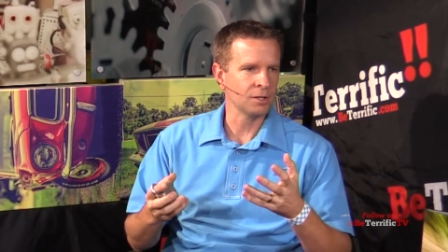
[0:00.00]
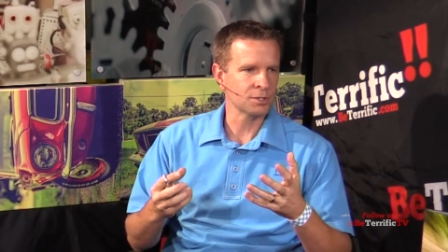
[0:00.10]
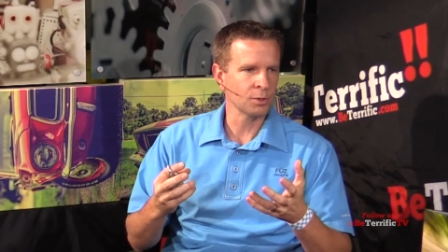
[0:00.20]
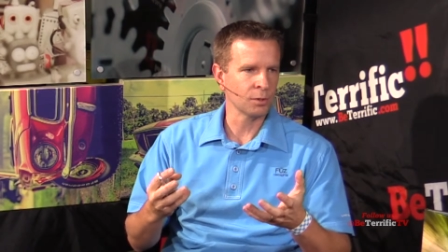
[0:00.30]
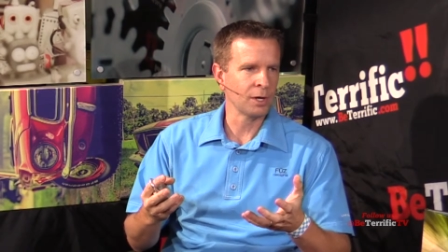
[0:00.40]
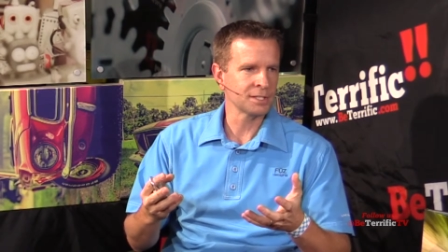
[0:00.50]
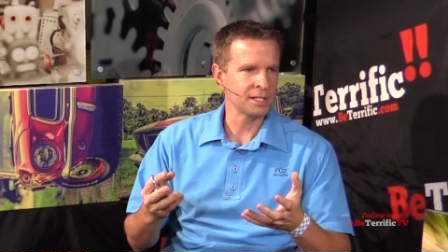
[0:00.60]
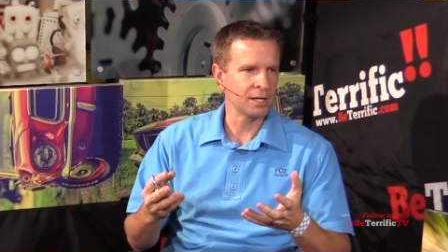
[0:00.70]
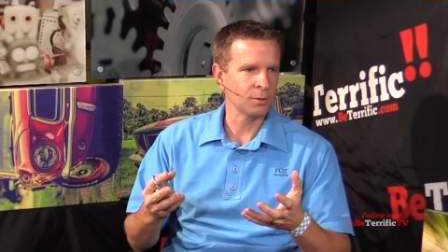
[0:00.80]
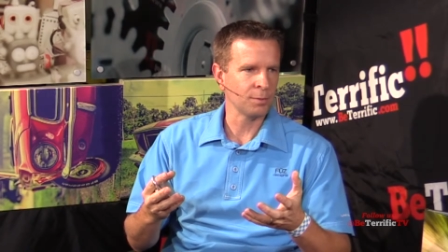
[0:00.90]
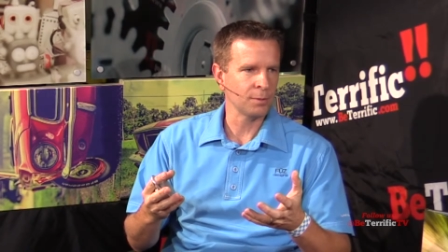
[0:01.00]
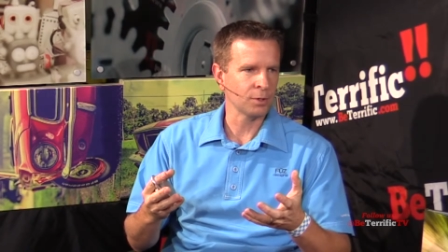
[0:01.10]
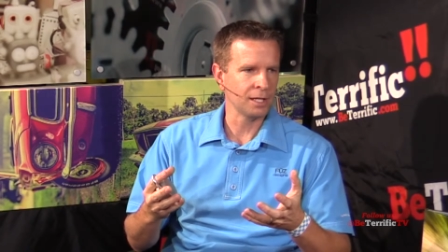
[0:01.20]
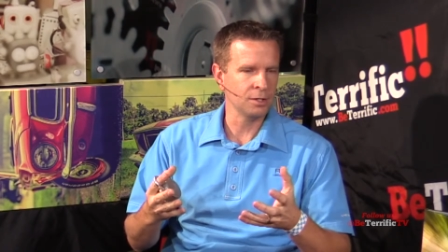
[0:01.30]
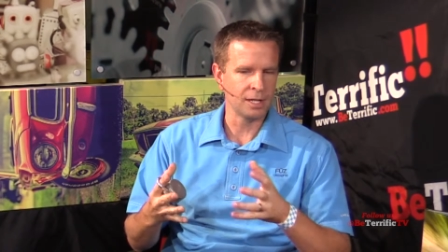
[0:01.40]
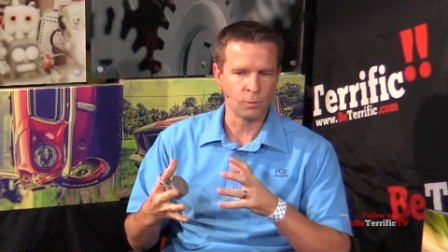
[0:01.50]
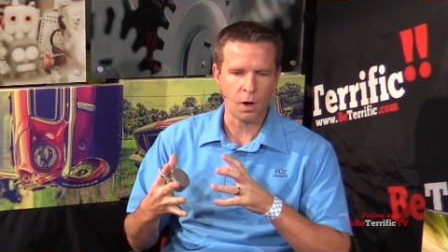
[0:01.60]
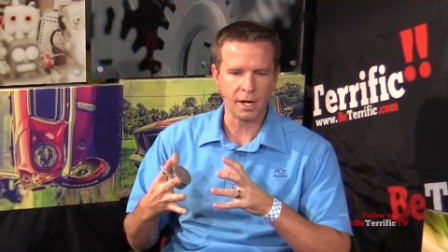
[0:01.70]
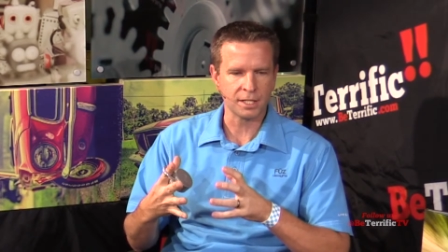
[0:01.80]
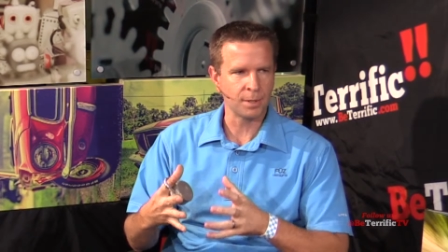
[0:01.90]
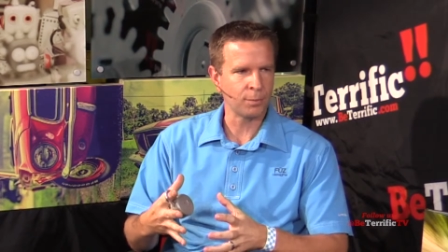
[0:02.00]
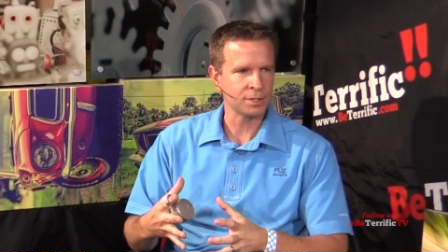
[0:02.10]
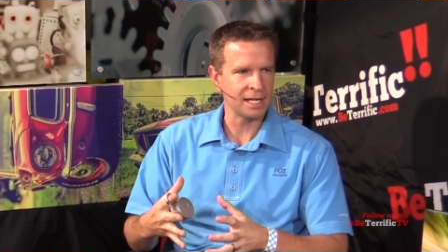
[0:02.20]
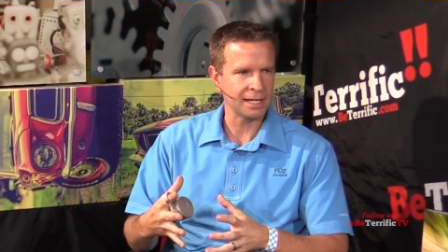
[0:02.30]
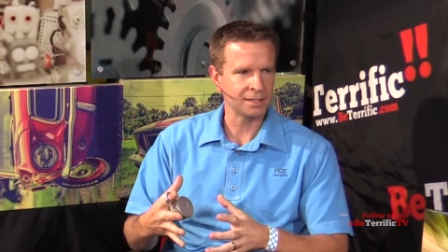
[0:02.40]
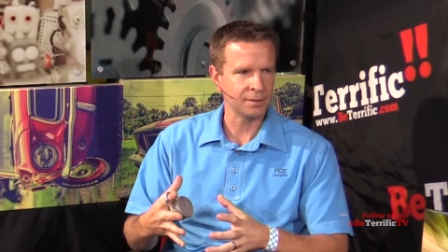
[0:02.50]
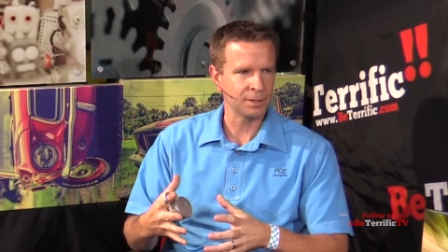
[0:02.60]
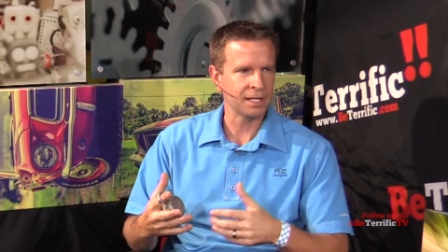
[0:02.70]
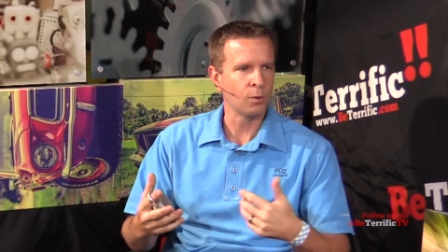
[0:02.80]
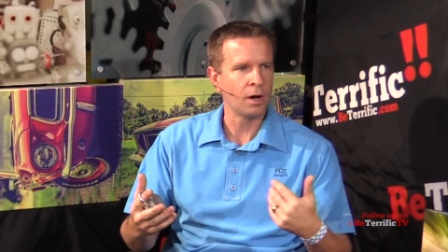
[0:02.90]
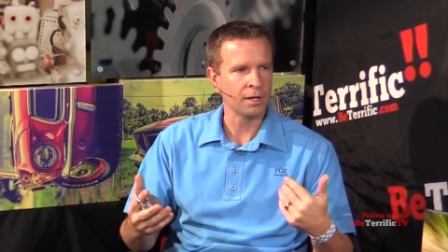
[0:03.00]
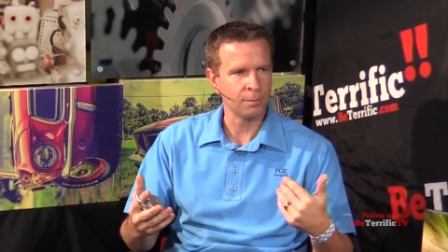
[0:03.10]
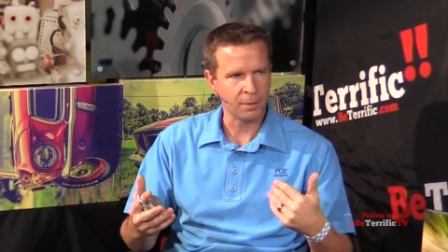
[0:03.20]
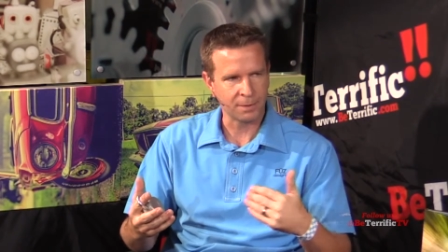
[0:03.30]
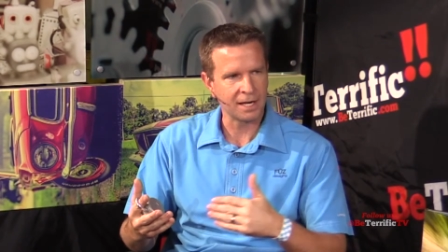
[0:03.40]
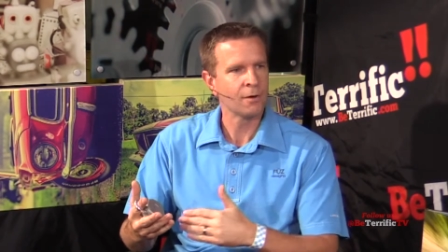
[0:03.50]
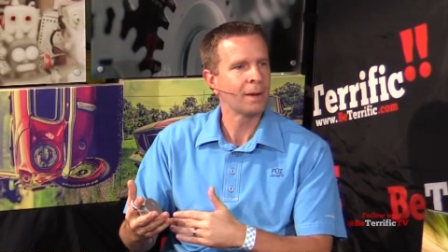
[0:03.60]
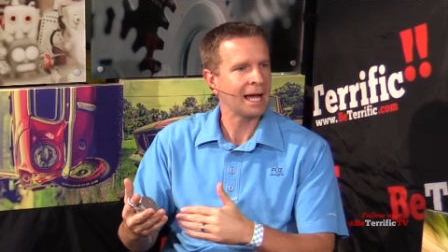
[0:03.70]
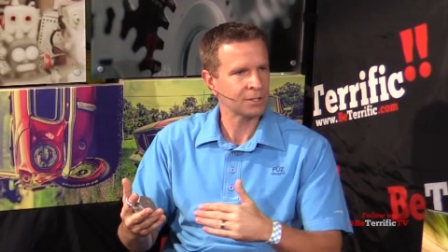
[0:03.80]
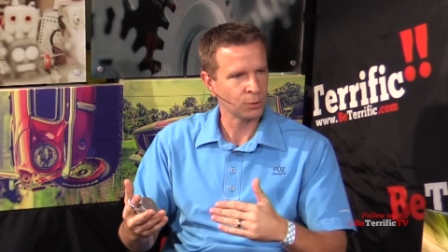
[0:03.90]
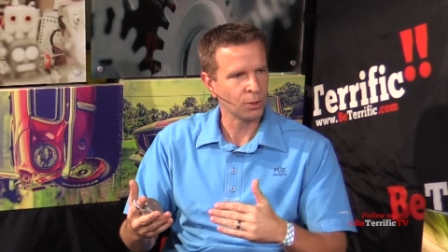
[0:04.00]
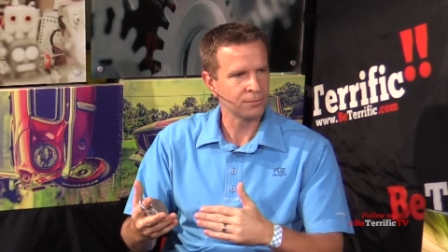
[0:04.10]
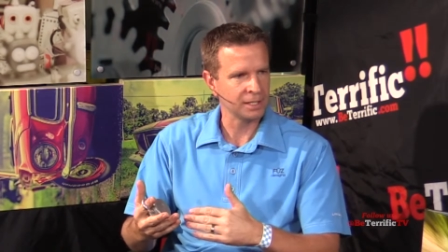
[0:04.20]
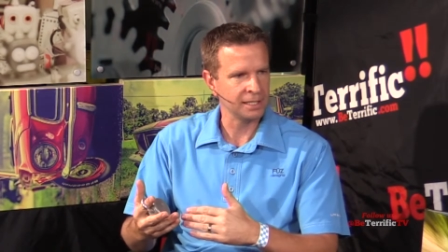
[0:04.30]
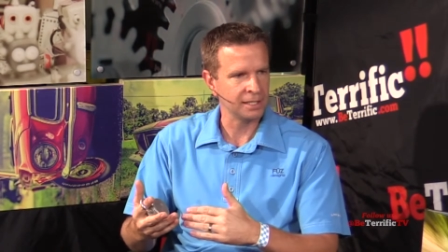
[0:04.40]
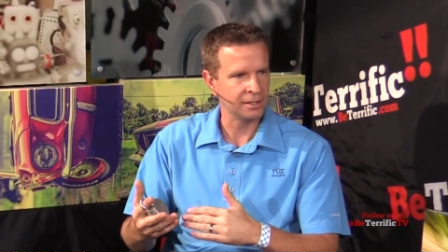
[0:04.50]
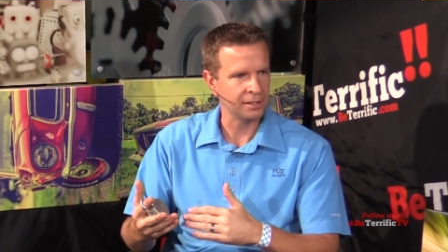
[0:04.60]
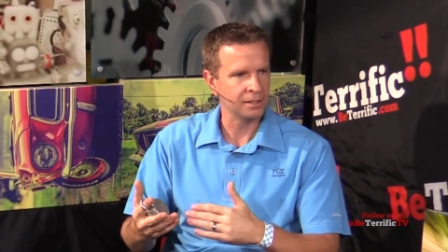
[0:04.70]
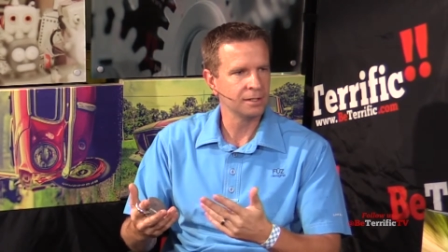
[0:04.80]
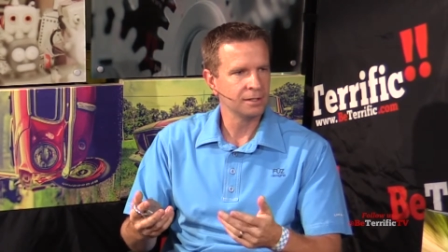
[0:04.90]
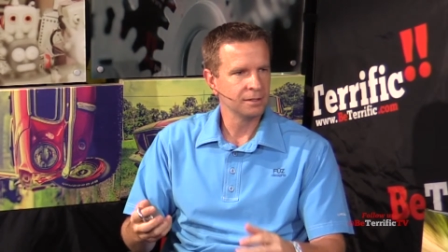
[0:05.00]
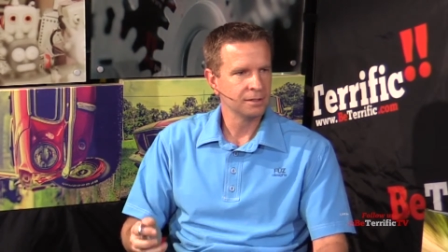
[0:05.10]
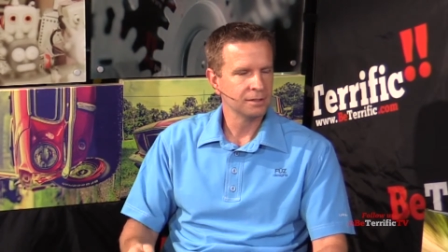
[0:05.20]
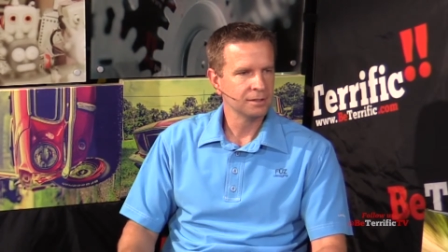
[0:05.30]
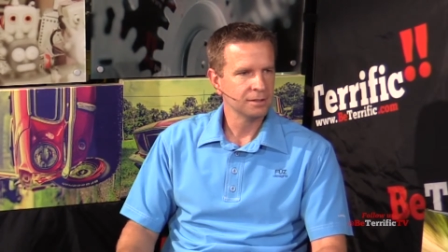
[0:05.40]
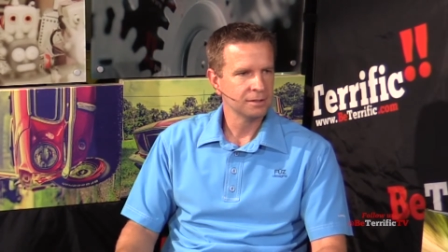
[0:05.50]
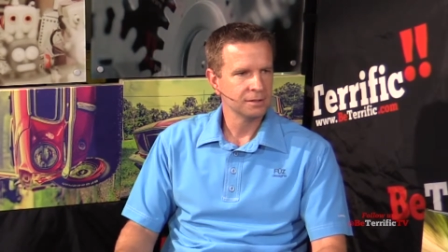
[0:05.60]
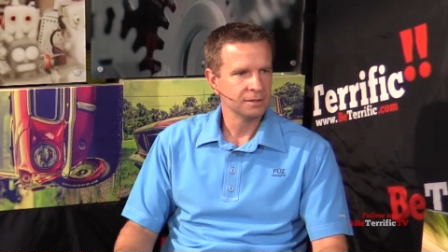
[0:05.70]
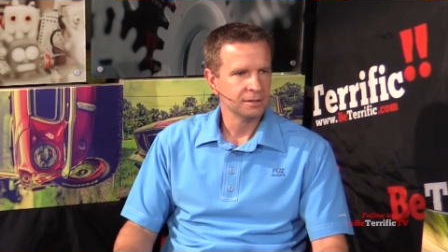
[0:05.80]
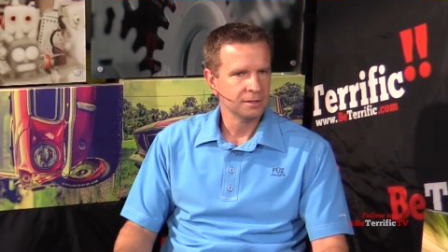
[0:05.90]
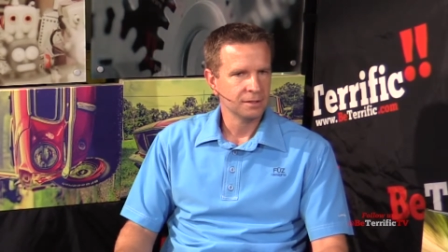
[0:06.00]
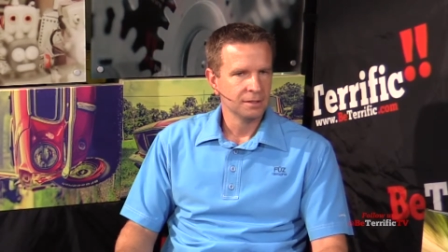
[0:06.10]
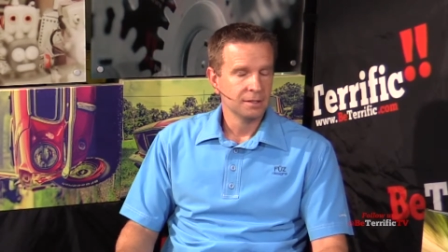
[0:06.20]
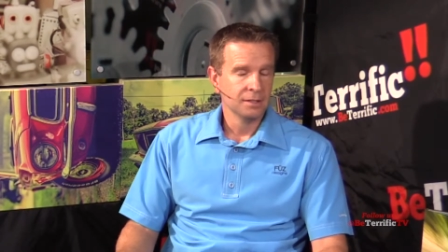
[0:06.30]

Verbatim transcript: You know, it's really resonated with people. Right. They knew they wanted it to be protected, but they wanted a, a, kind of a back door if they needed it. How long did it take you to come up with this?